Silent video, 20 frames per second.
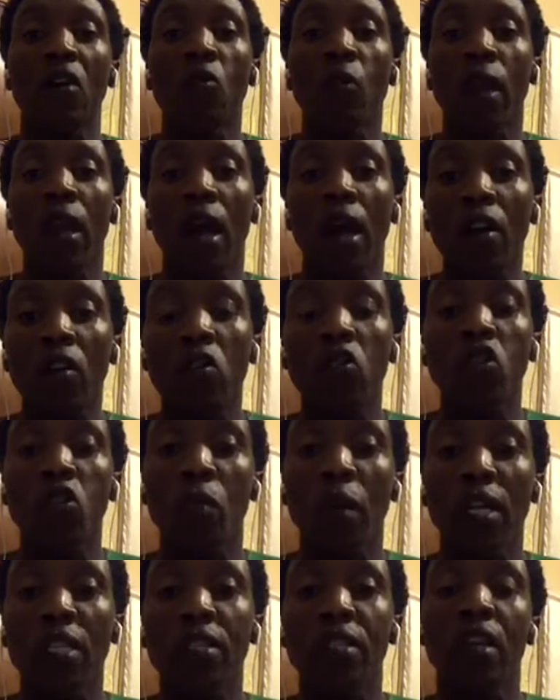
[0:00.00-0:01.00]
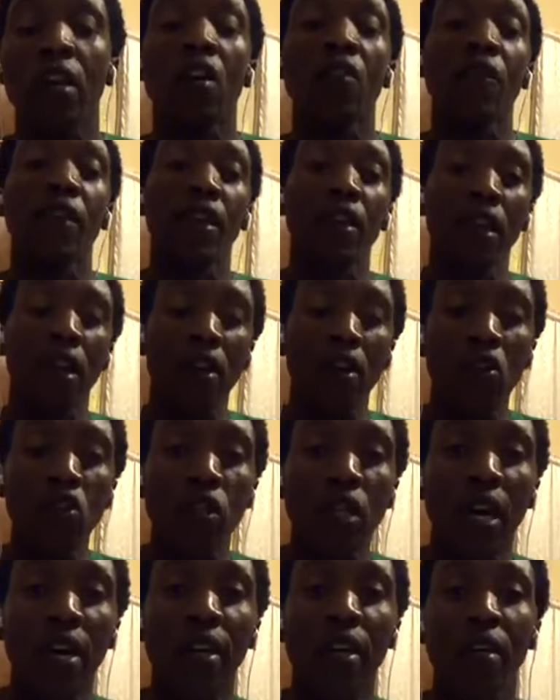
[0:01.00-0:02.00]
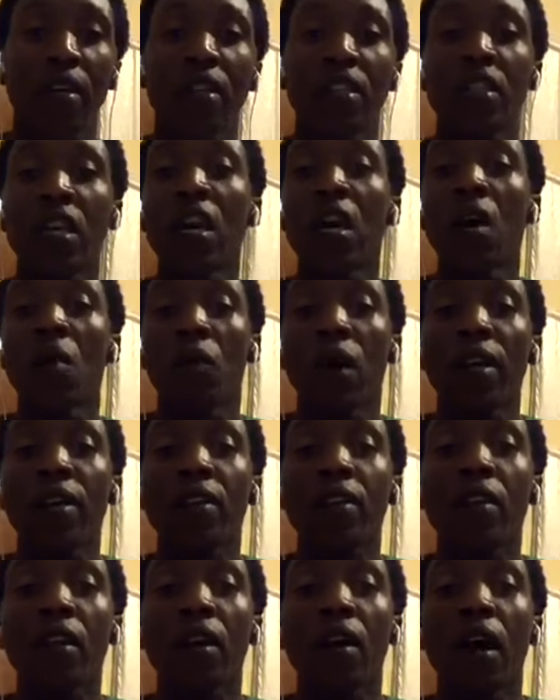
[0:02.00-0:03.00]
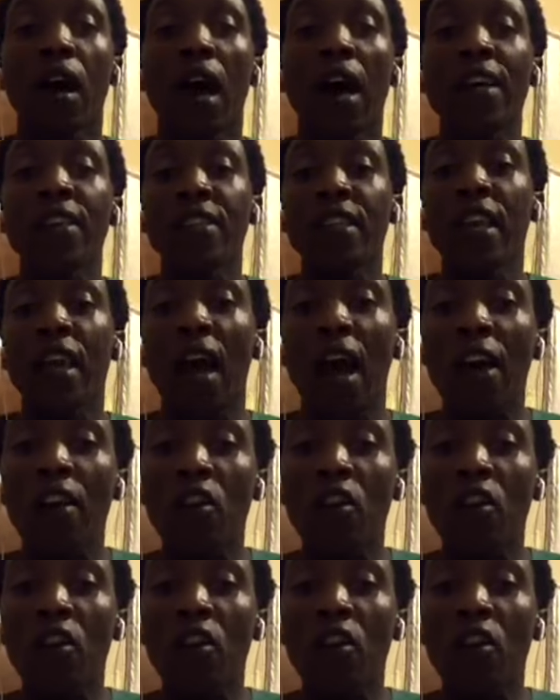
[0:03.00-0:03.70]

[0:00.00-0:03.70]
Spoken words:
where I coach myself and I coach other kids. But I say I